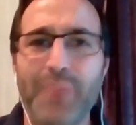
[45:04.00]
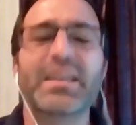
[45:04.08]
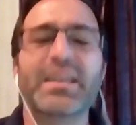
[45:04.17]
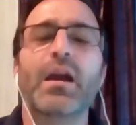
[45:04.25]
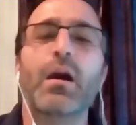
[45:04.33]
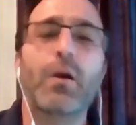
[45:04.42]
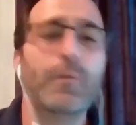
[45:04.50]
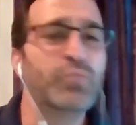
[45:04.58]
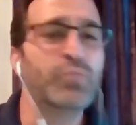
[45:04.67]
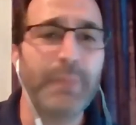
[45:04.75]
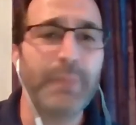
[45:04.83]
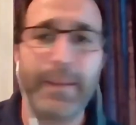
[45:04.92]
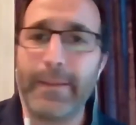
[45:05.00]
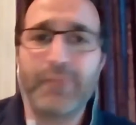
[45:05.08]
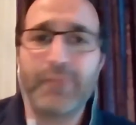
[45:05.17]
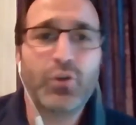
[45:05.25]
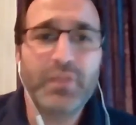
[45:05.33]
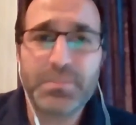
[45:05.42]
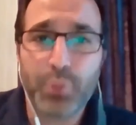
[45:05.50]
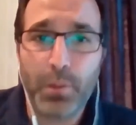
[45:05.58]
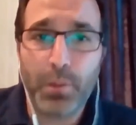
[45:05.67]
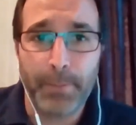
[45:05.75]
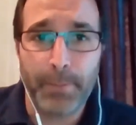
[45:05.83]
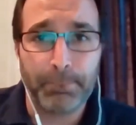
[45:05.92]
and say, "Oh, Jimmy, I've got this
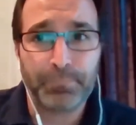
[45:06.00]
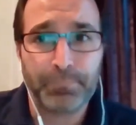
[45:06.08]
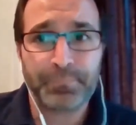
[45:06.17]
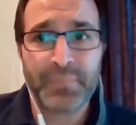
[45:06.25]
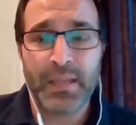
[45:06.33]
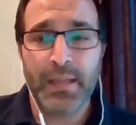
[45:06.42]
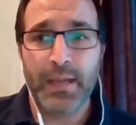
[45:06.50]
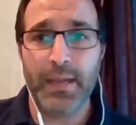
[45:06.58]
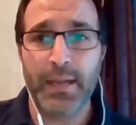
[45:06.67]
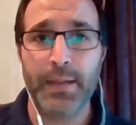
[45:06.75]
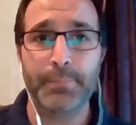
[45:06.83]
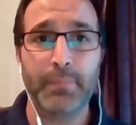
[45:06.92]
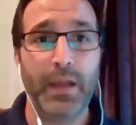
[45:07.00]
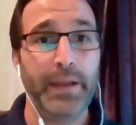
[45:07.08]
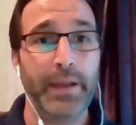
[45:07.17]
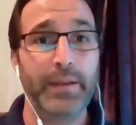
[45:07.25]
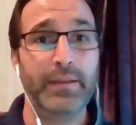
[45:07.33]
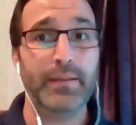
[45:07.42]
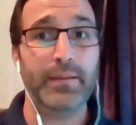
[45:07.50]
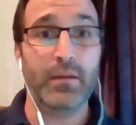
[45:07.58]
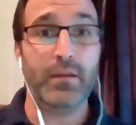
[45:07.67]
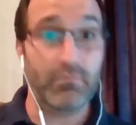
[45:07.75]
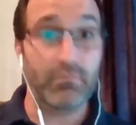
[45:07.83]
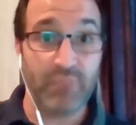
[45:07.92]
problem," um, and
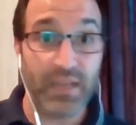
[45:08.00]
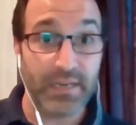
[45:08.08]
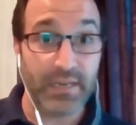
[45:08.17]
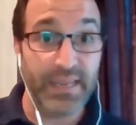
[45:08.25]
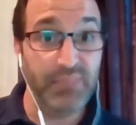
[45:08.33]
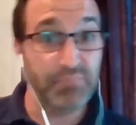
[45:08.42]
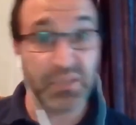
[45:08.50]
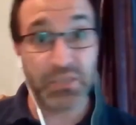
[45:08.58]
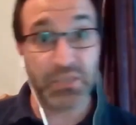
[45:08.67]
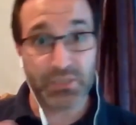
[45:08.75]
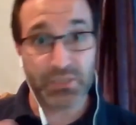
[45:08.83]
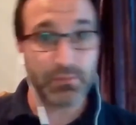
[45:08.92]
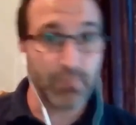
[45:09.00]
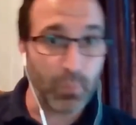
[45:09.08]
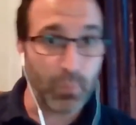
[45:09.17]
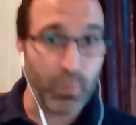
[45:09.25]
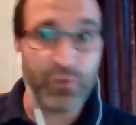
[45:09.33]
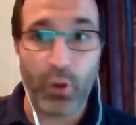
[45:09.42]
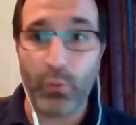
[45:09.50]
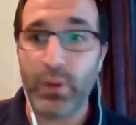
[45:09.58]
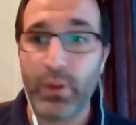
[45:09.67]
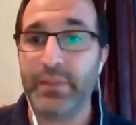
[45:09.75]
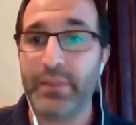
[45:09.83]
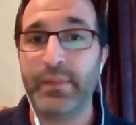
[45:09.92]
luckily because we've got all
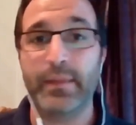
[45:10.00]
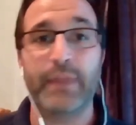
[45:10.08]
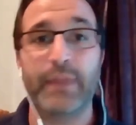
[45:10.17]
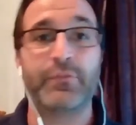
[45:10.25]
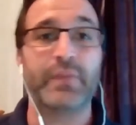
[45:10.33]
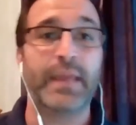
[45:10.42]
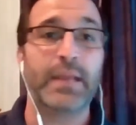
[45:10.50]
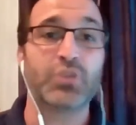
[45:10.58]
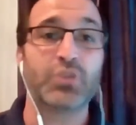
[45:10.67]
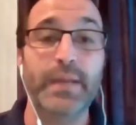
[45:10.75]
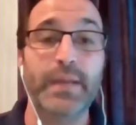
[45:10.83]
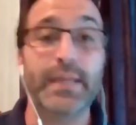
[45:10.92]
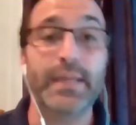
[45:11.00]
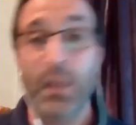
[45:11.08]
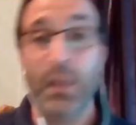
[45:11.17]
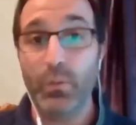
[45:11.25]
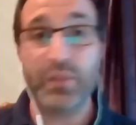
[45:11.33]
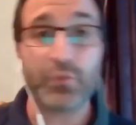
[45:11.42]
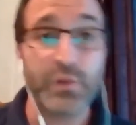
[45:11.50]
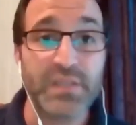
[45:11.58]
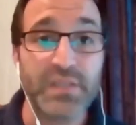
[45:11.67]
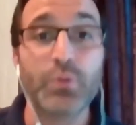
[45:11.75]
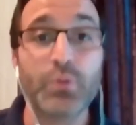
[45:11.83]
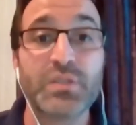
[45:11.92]
everything electronic went through his
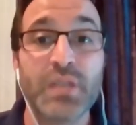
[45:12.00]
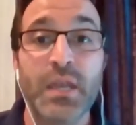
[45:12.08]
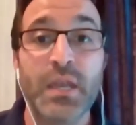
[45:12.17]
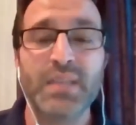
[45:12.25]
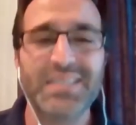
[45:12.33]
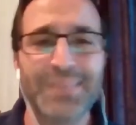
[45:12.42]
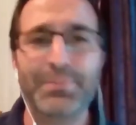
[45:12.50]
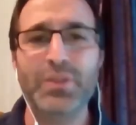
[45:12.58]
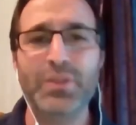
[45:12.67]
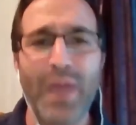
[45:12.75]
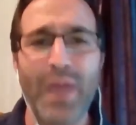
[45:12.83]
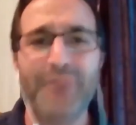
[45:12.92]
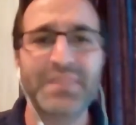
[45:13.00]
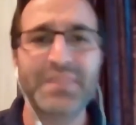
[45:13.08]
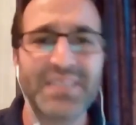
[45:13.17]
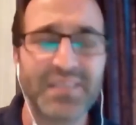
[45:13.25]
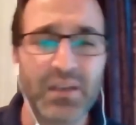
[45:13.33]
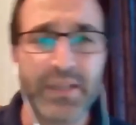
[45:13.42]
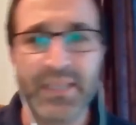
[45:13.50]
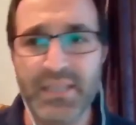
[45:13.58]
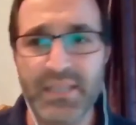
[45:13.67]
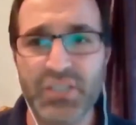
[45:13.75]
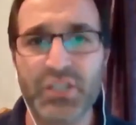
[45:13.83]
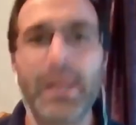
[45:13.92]
notes and said but you have this underlying
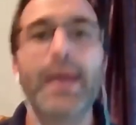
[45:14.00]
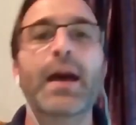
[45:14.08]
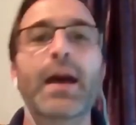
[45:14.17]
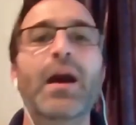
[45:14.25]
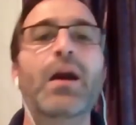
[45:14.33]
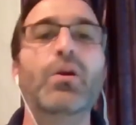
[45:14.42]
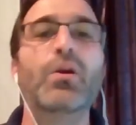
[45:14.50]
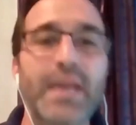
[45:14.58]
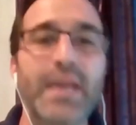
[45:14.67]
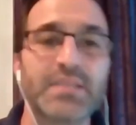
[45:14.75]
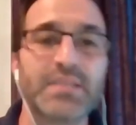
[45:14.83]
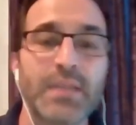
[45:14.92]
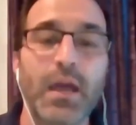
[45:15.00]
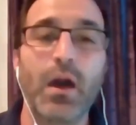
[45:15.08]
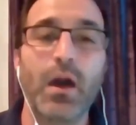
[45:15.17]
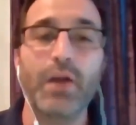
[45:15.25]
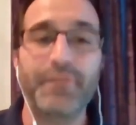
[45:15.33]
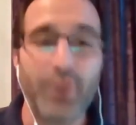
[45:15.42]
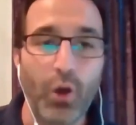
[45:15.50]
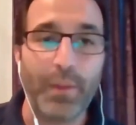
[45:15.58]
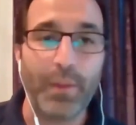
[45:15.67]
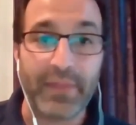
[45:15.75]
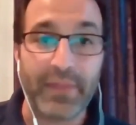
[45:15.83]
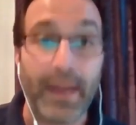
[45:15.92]
condition Oh yes, I forgot
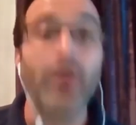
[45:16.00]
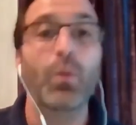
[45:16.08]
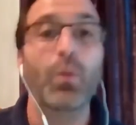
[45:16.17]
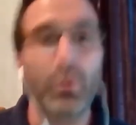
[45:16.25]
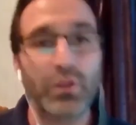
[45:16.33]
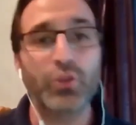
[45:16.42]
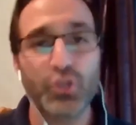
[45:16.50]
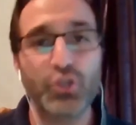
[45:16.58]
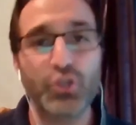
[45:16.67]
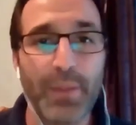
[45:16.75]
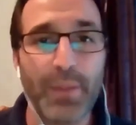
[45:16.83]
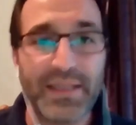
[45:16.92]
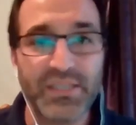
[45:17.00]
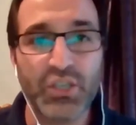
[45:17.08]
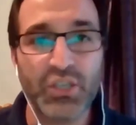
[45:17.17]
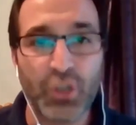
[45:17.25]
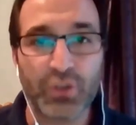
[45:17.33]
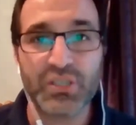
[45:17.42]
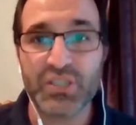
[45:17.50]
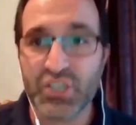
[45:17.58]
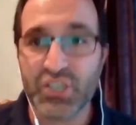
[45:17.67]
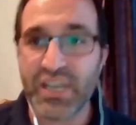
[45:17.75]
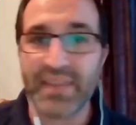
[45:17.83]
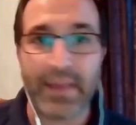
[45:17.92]
about that. Well, don't shouldn't you go back to your doctor to
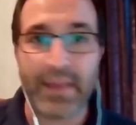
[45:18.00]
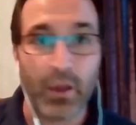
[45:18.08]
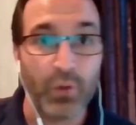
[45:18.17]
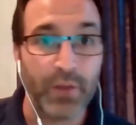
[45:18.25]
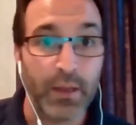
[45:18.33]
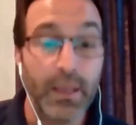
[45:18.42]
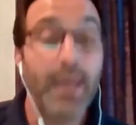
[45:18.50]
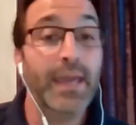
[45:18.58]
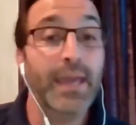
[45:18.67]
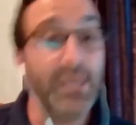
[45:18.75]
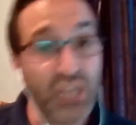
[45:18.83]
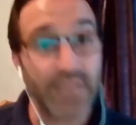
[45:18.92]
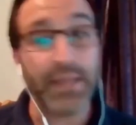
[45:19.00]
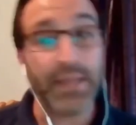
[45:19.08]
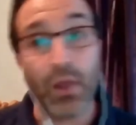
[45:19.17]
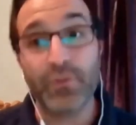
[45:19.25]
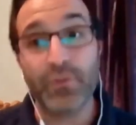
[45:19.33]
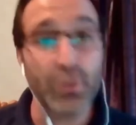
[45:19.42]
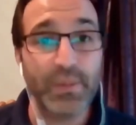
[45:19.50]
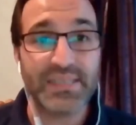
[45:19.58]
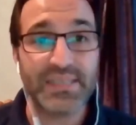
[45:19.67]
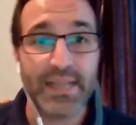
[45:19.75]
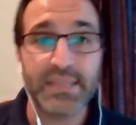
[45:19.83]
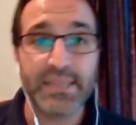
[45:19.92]
check that over? He checked it over two weeks
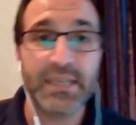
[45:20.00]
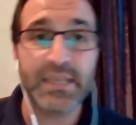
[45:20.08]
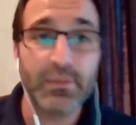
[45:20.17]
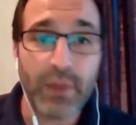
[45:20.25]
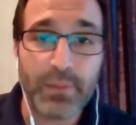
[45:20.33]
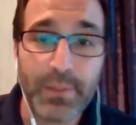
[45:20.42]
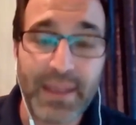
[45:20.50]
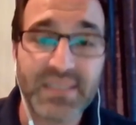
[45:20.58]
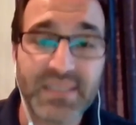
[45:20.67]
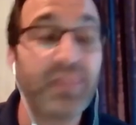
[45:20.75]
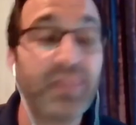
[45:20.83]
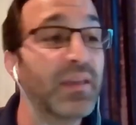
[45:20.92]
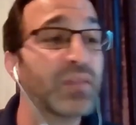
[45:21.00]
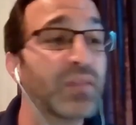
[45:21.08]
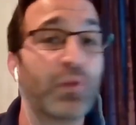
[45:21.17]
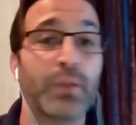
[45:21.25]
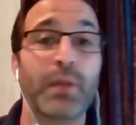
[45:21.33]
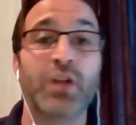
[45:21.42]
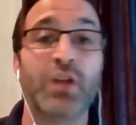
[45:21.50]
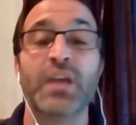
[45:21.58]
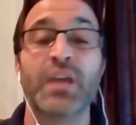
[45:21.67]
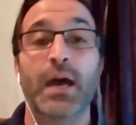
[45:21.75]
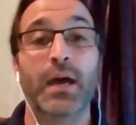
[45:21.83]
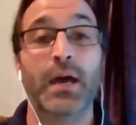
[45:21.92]
later. He rang me back saying, "Thank you very much.
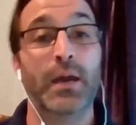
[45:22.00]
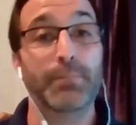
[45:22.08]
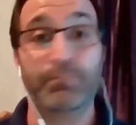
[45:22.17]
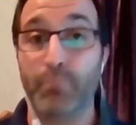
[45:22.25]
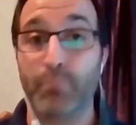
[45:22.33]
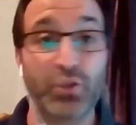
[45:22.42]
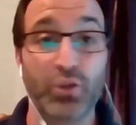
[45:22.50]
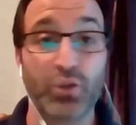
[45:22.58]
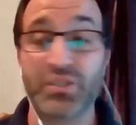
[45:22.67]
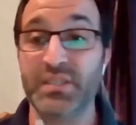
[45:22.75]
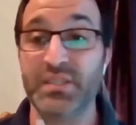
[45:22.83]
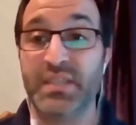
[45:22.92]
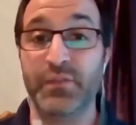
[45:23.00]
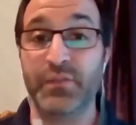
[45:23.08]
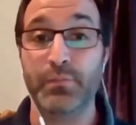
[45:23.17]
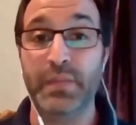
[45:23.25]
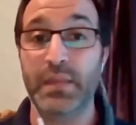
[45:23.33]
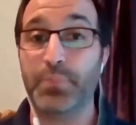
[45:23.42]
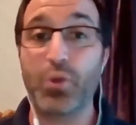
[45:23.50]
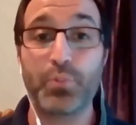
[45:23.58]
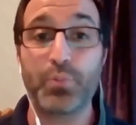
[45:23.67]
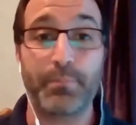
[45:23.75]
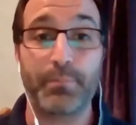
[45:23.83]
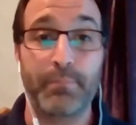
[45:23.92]
Um, my doctor's given me the
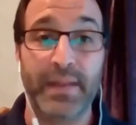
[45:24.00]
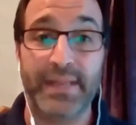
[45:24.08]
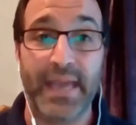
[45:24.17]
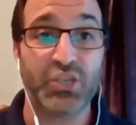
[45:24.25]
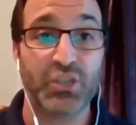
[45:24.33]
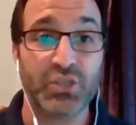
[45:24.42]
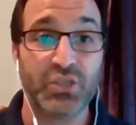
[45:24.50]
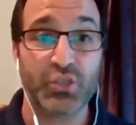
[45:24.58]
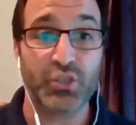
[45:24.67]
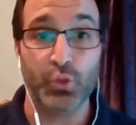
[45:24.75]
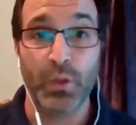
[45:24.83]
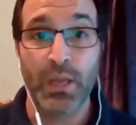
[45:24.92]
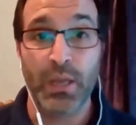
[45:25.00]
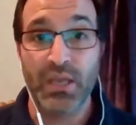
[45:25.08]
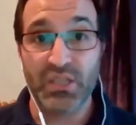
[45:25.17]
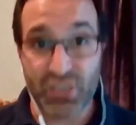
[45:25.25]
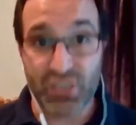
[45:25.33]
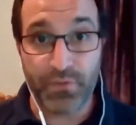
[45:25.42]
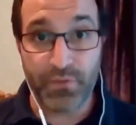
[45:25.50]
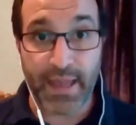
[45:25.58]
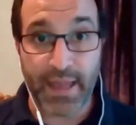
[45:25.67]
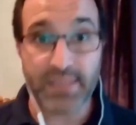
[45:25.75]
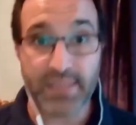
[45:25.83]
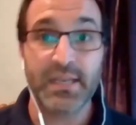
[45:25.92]
appropriate medication to solve
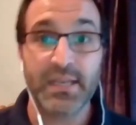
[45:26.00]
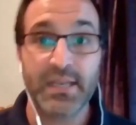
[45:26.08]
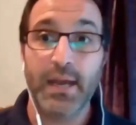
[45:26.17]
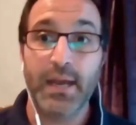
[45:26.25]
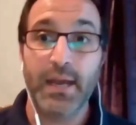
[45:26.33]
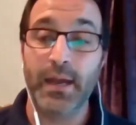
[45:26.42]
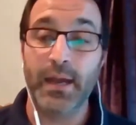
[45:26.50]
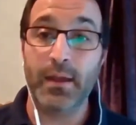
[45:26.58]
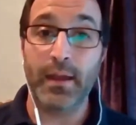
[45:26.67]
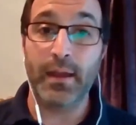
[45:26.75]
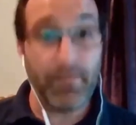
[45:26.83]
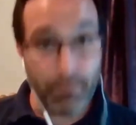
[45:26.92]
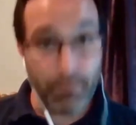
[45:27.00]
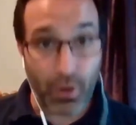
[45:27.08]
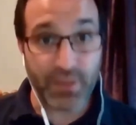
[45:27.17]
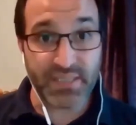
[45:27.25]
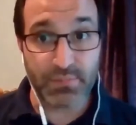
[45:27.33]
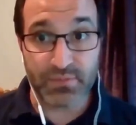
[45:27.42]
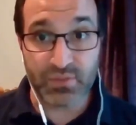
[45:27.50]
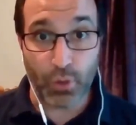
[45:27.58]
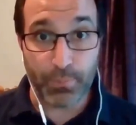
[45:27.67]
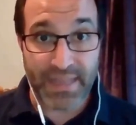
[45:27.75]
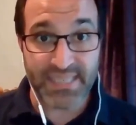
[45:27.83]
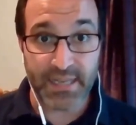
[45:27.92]
that. Uh, it, my symptoms got
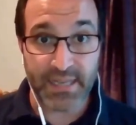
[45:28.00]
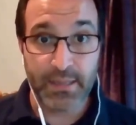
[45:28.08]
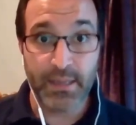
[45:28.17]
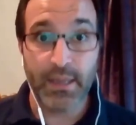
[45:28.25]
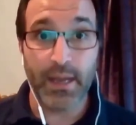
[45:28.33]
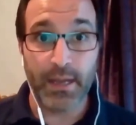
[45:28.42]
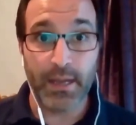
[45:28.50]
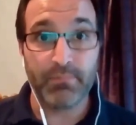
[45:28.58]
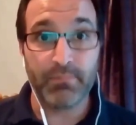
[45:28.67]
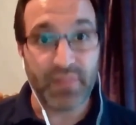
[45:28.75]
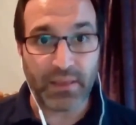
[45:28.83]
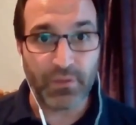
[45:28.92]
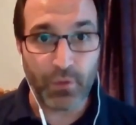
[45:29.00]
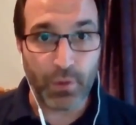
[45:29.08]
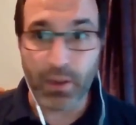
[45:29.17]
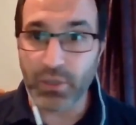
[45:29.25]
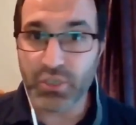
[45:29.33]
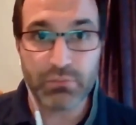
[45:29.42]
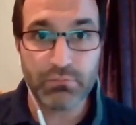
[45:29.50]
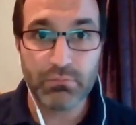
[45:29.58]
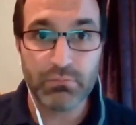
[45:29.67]
better. Um, thank you very much.